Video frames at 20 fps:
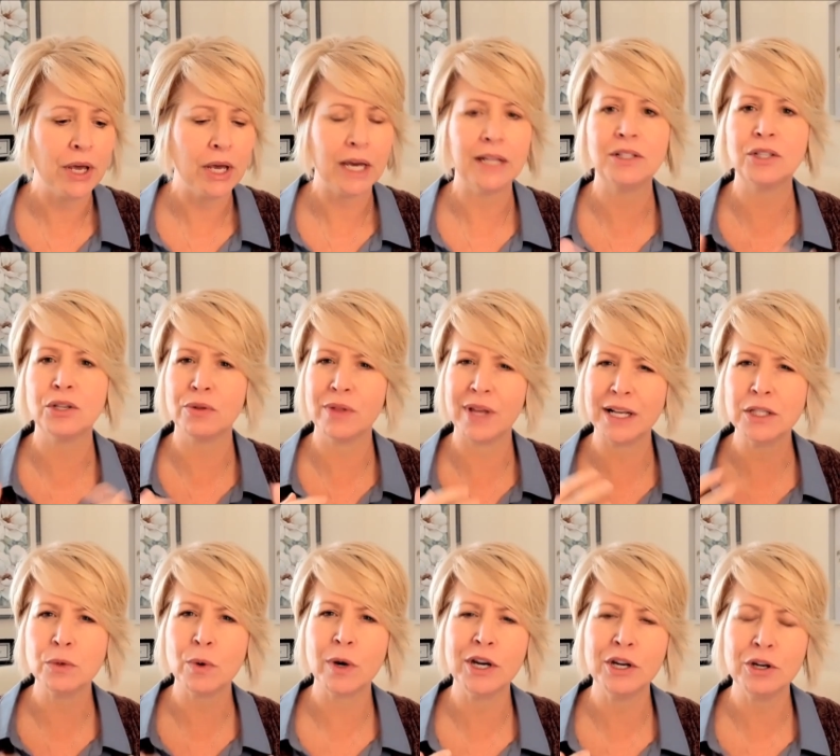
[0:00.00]
And so
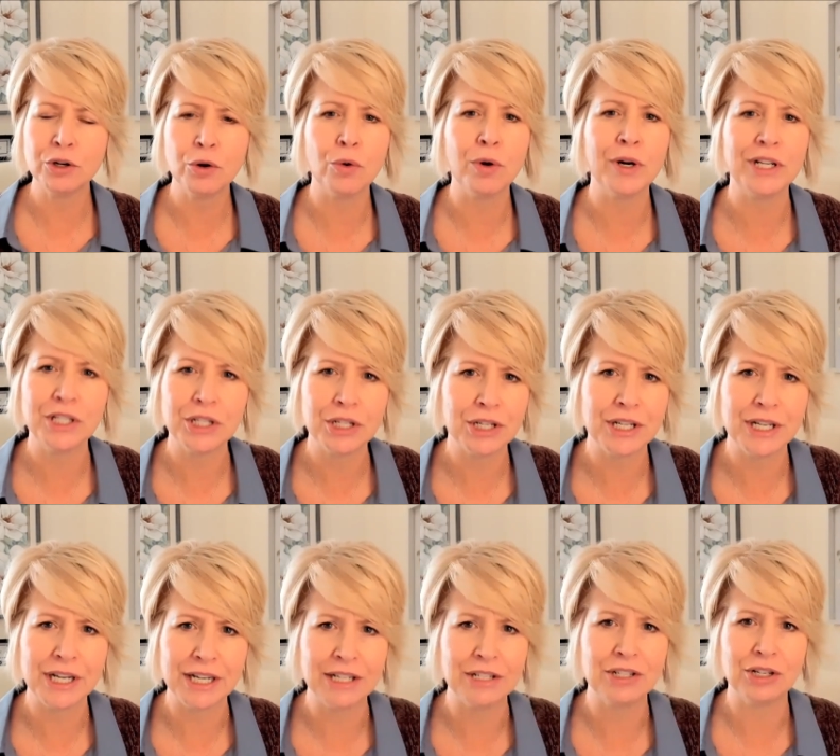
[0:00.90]
that's why you're going to
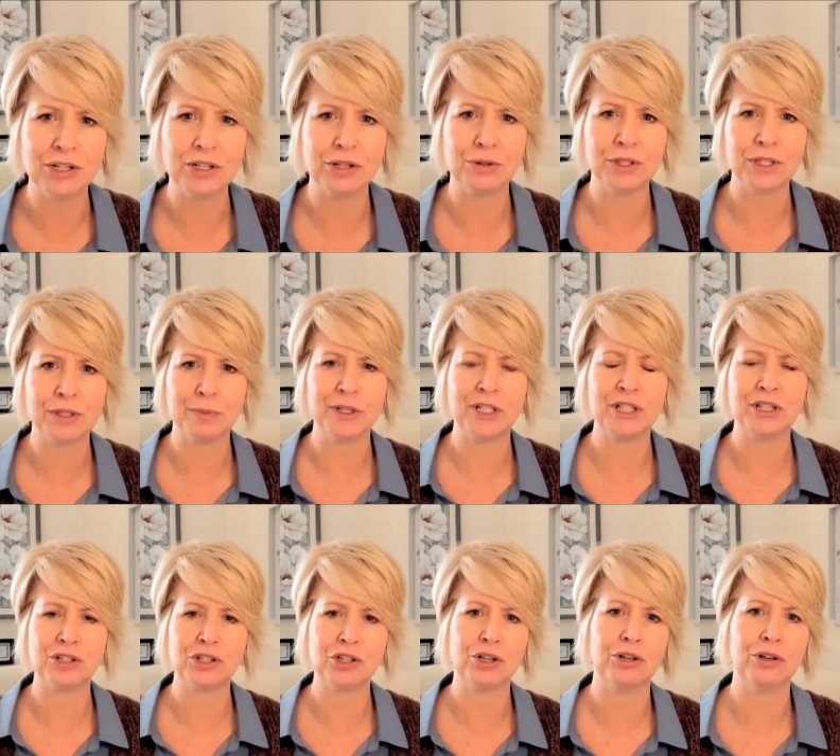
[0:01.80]
need to do some
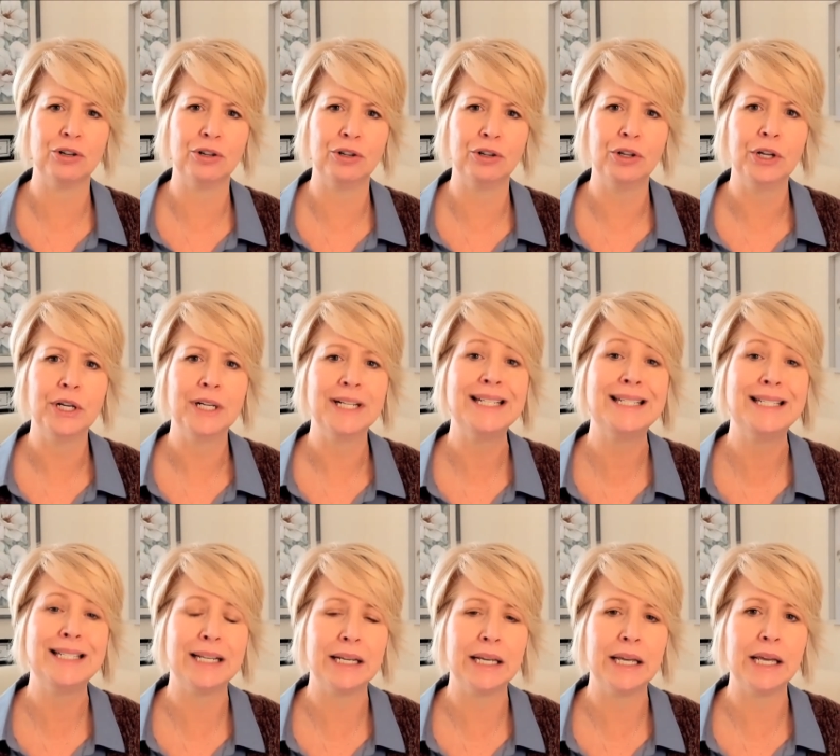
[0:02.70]
additional
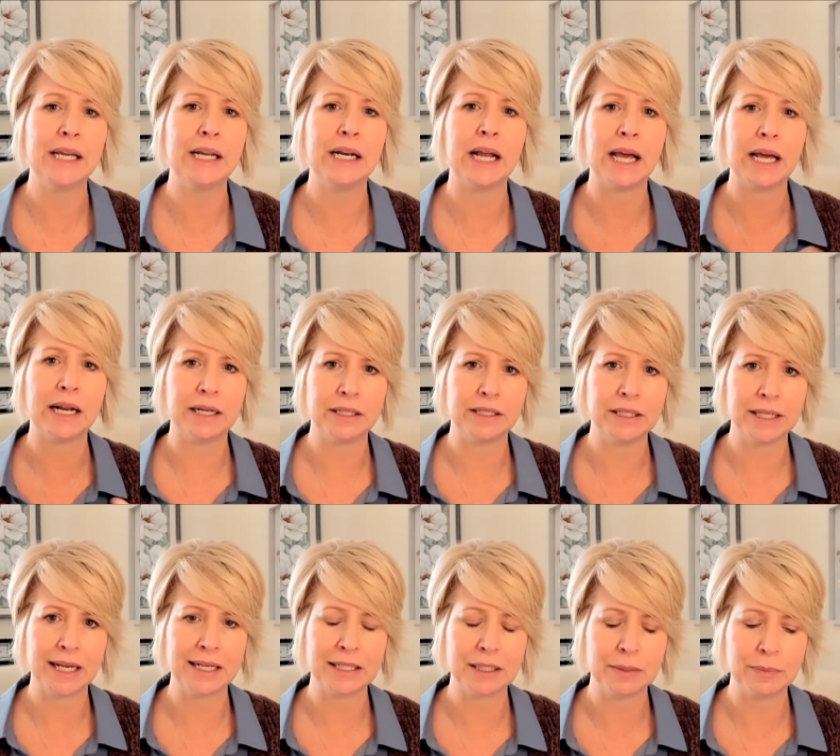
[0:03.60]
digging and
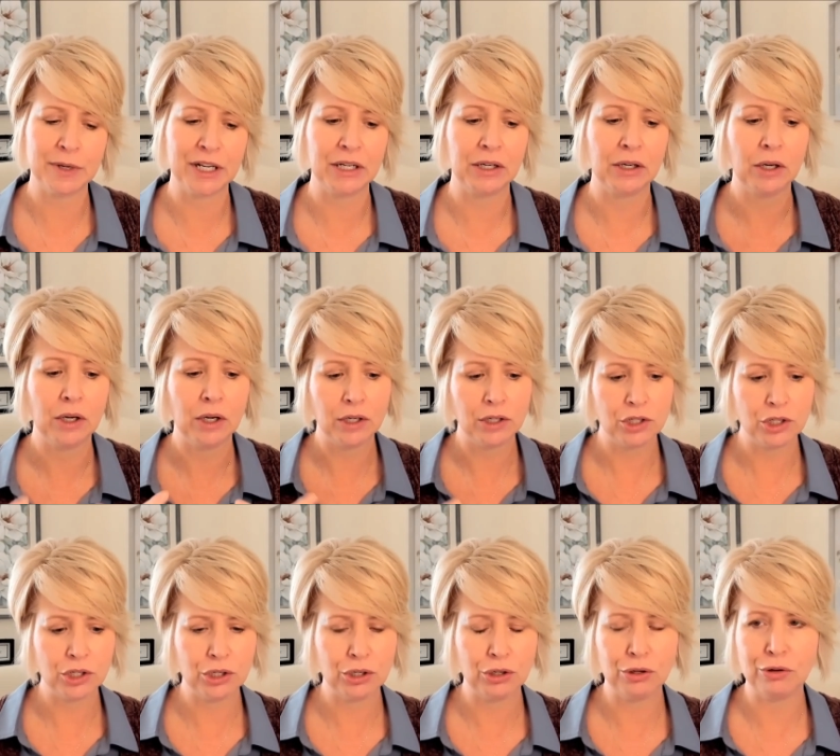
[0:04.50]
assessment
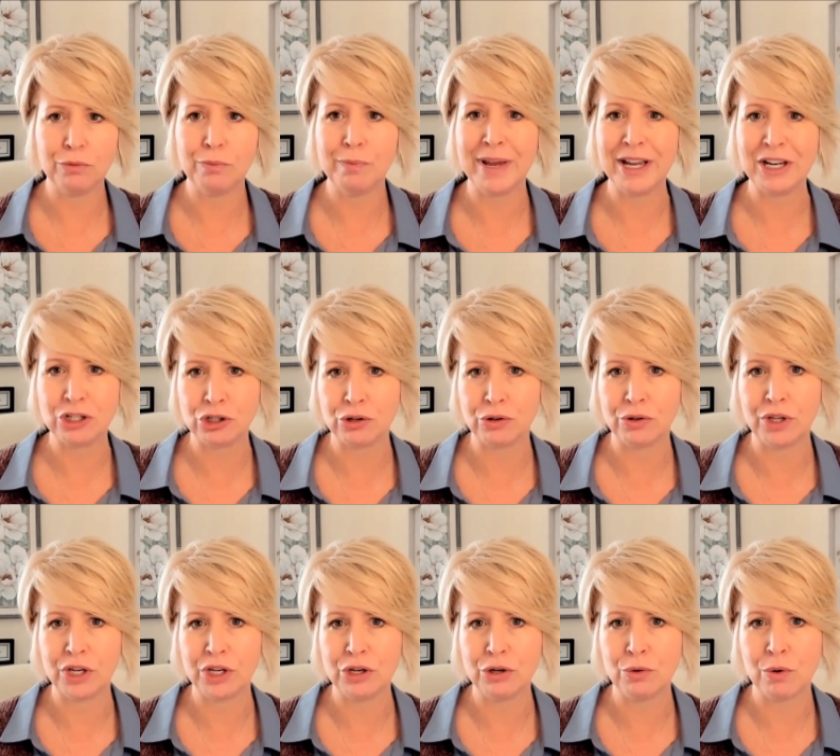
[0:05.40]
to make sure
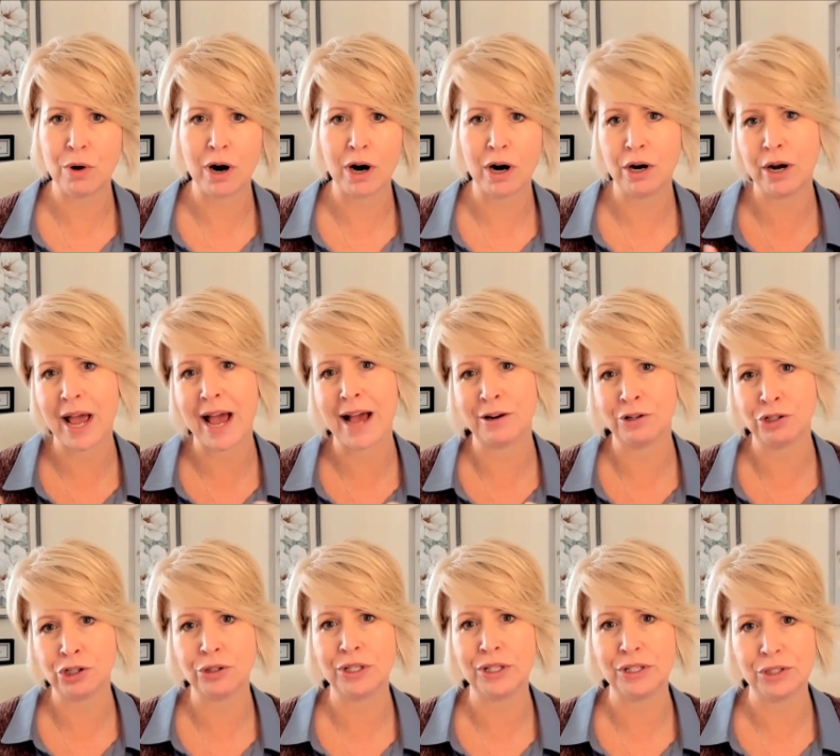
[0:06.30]
that you are
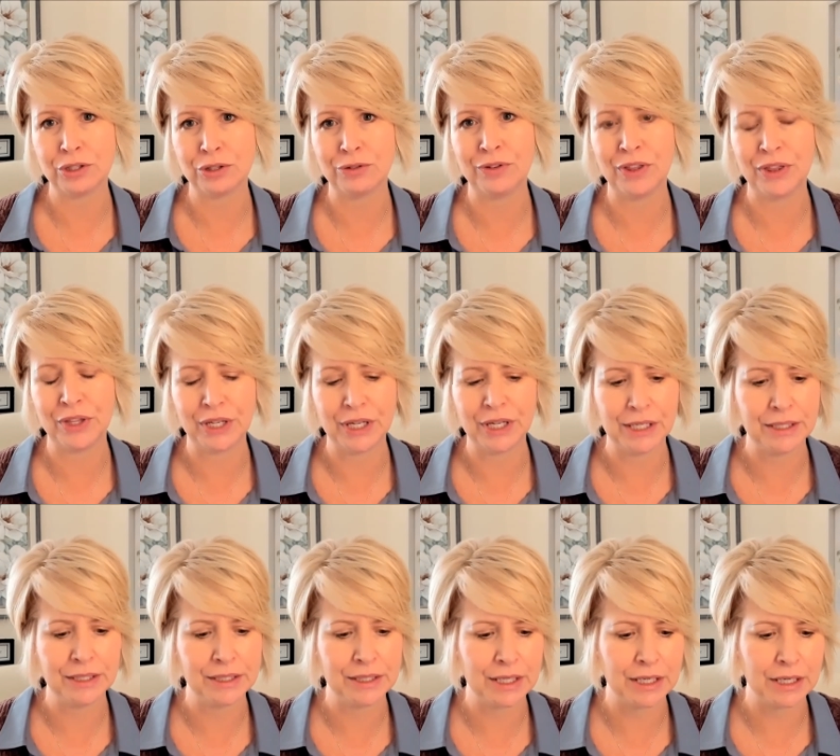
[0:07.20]
actually serving the
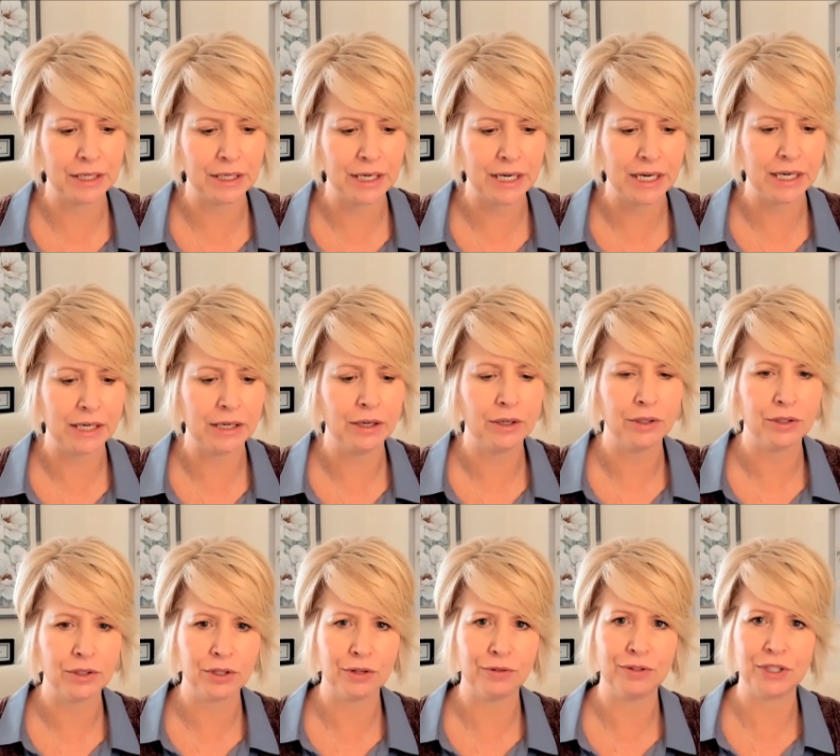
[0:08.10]
kids that need
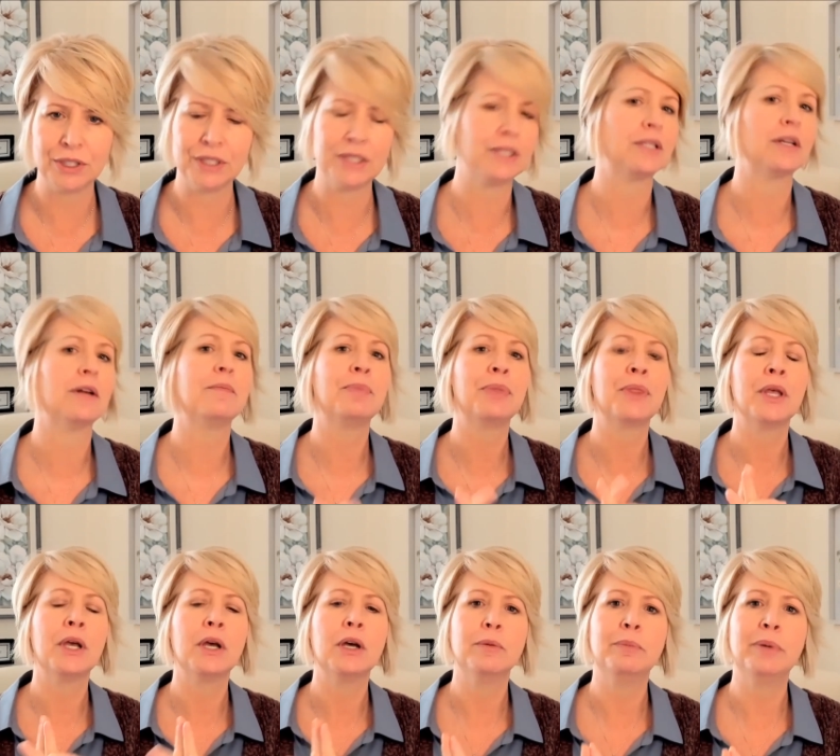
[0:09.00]
services.
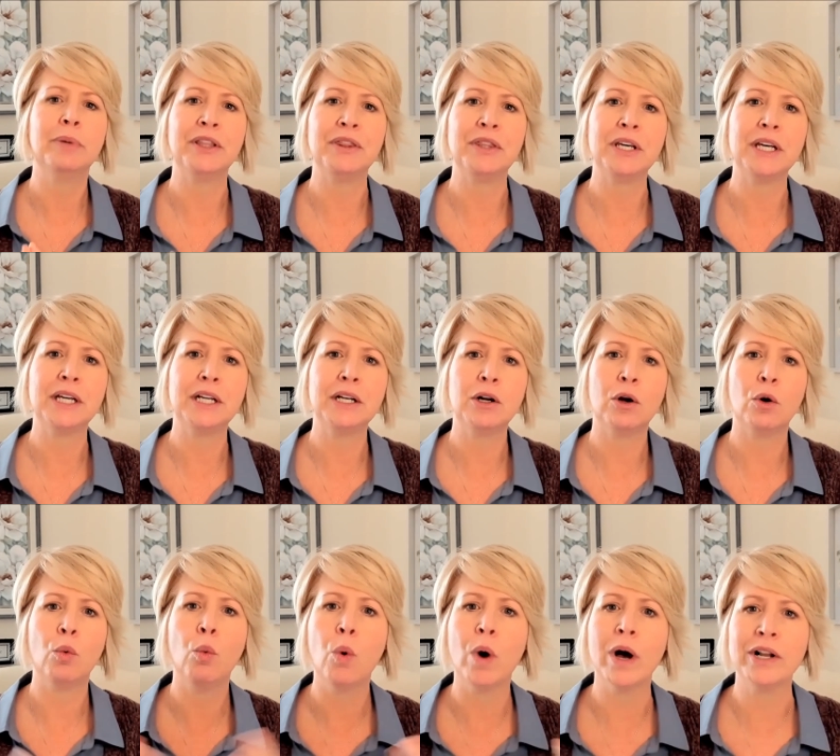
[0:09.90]
But then
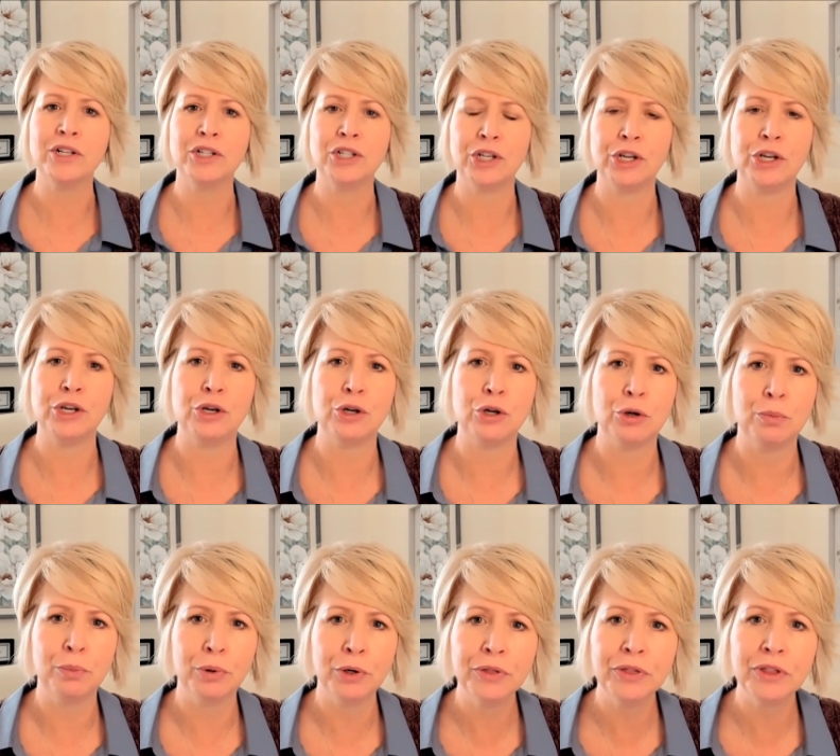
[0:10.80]
what do you
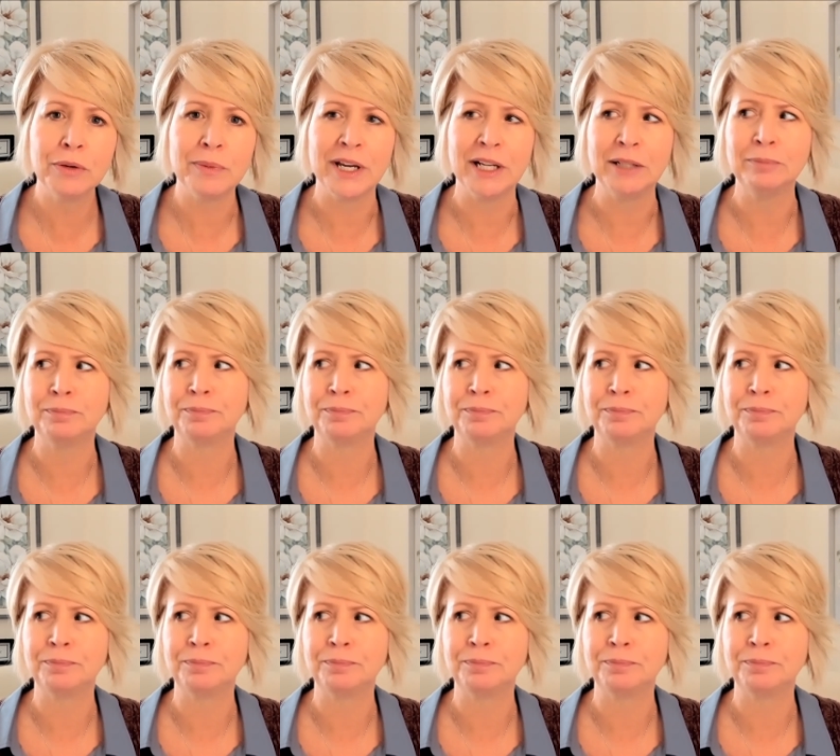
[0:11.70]
put them in?